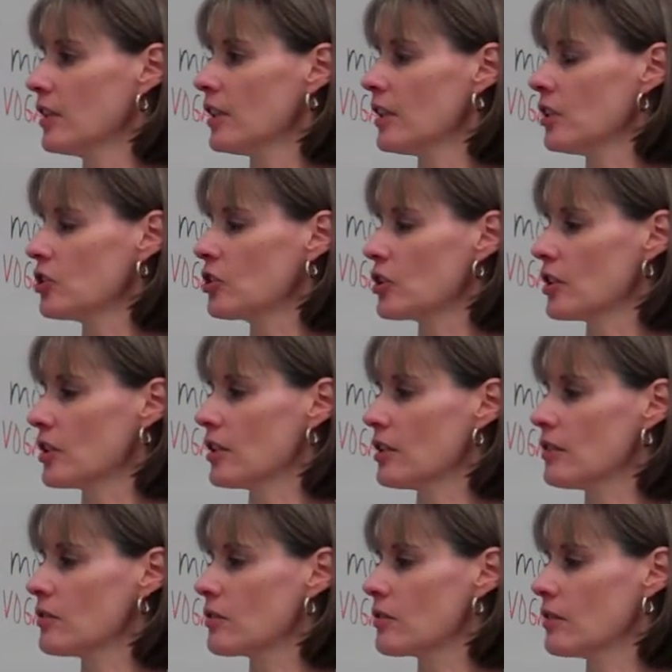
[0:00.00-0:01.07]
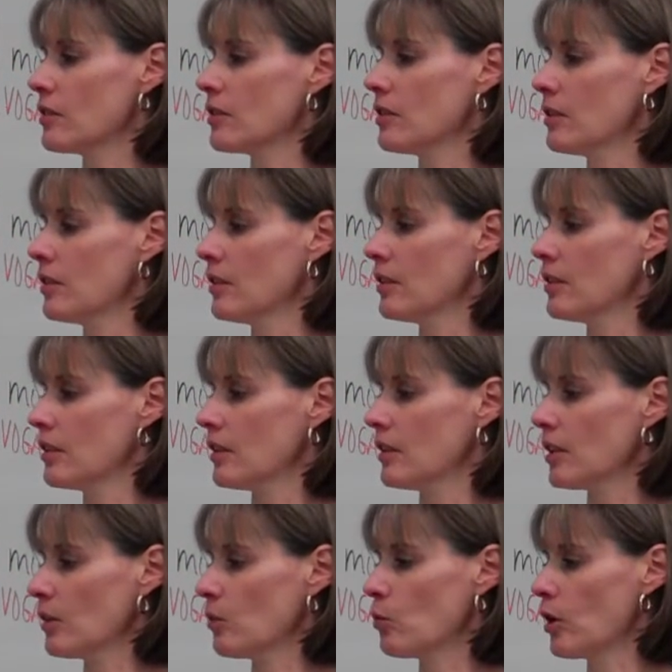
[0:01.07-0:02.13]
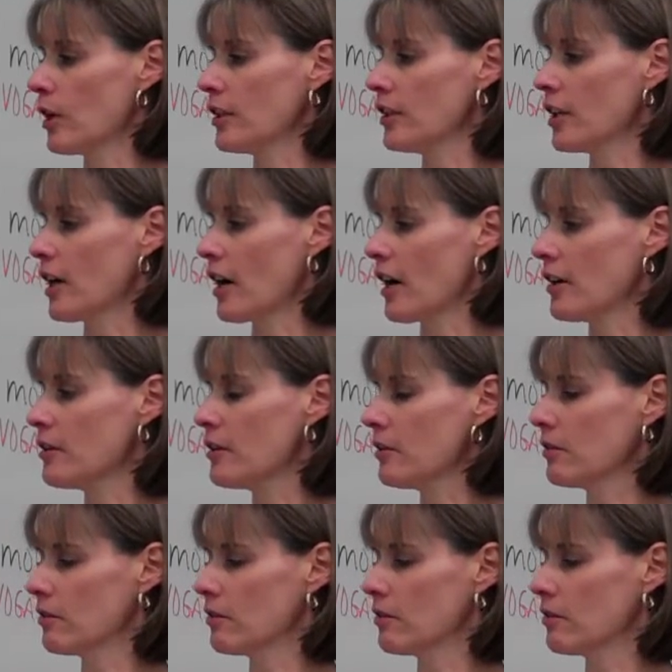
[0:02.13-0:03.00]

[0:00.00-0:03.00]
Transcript: inches in 1 yard.